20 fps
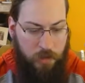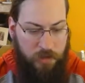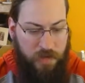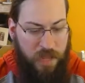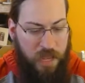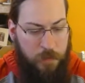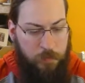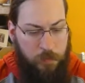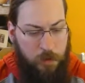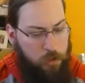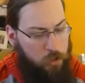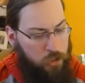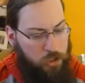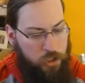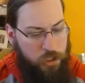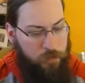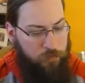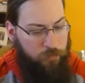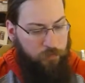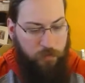Name, Le
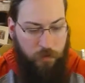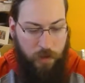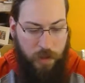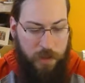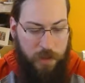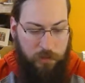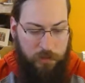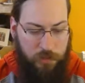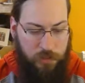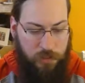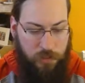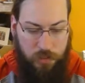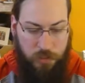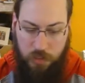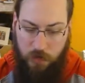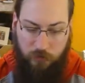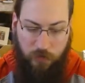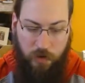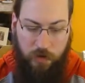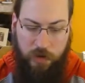Chiffre.
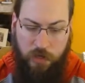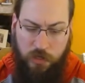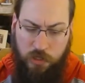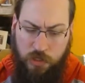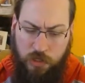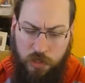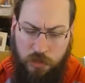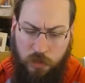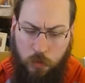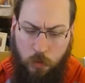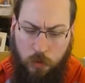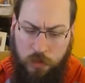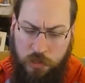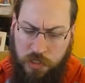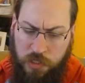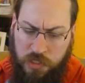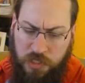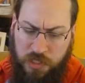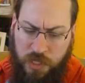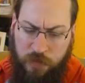Aliases, variations on the
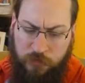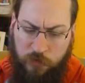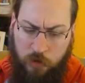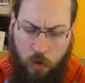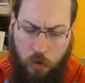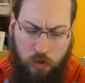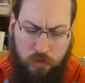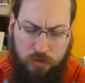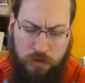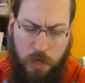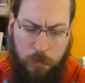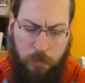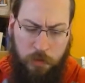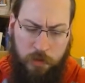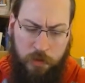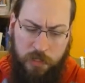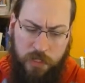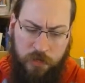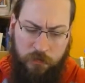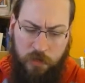words cipher or
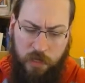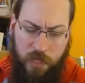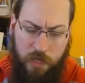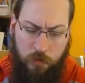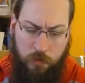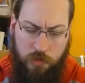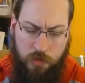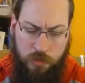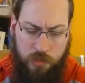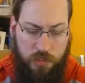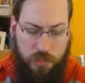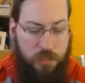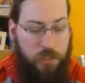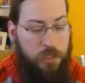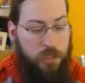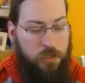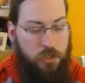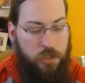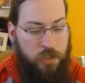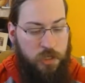number in different languages,
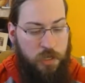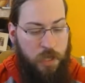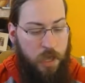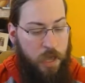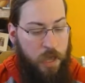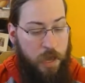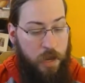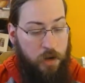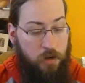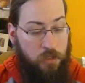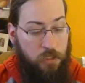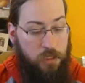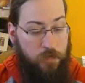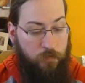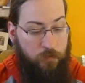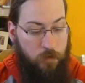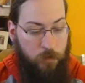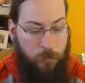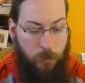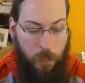e.g., Herr
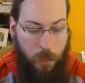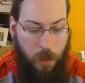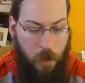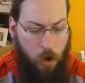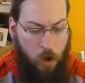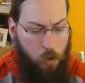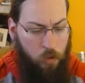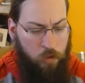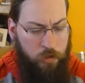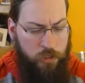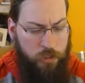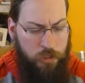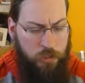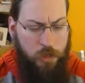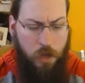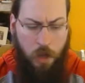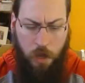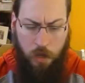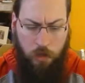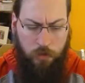Ziffer.
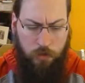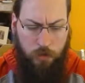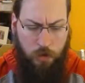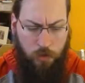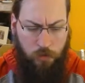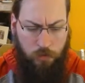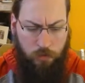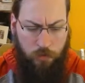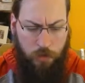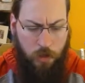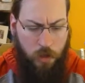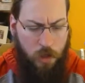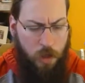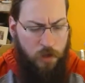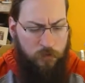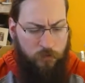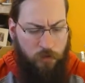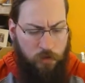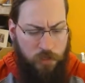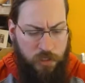Origin, unknown.
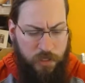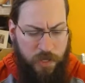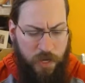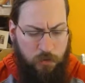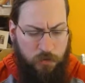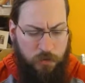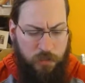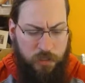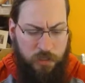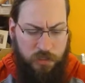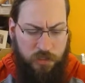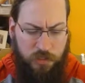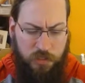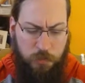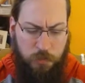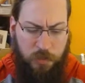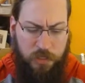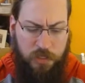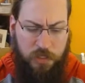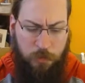First encountered as a
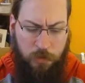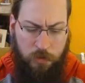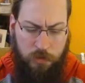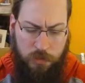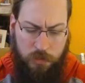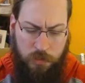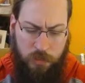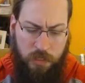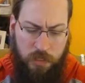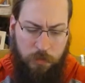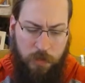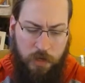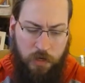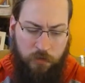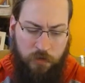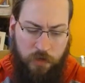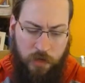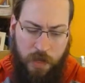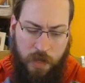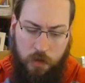displaced person, inmate
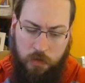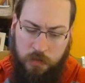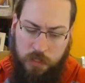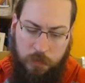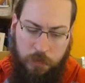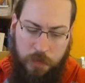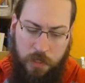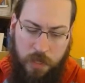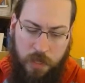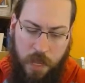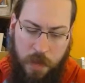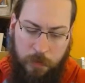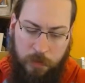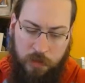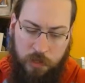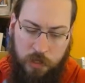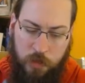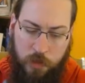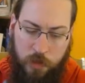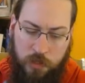of Dachau DP camp
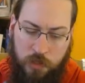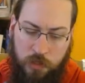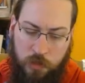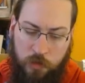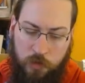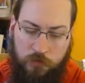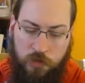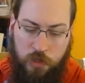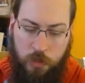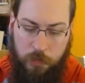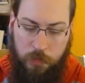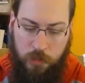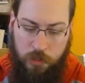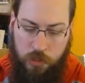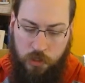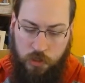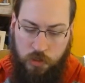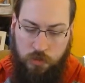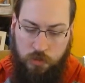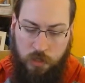in the US zone of
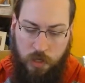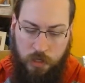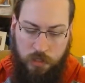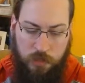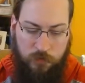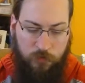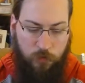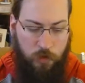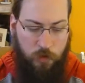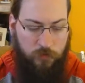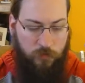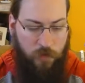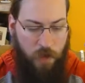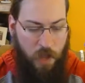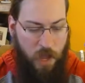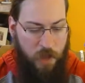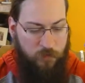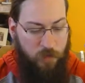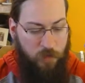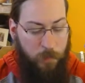Germany, June
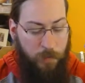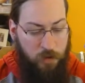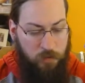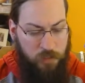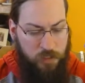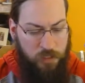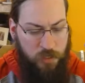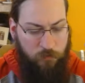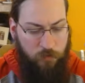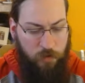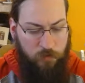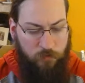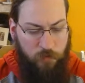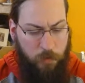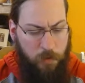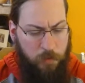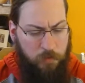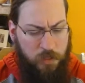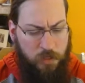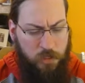1945. Apparently suffering
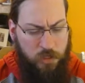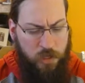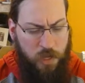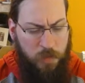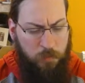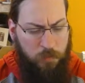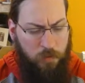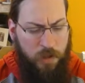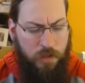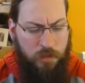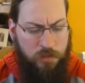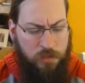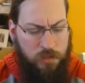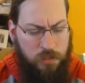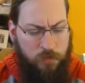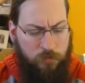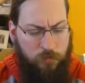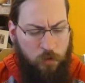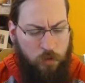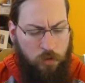from amnesia and
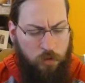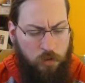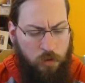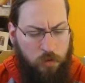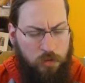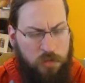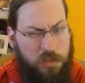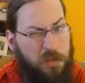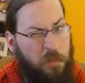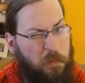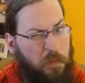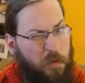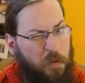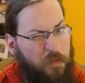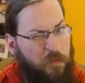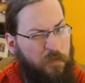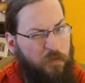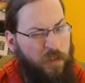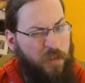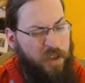paralysis of vocal cords.
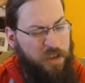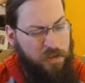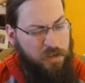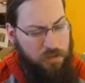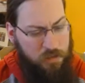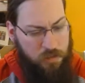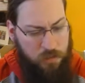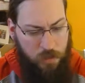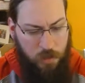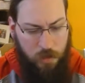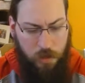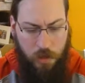Both feigned?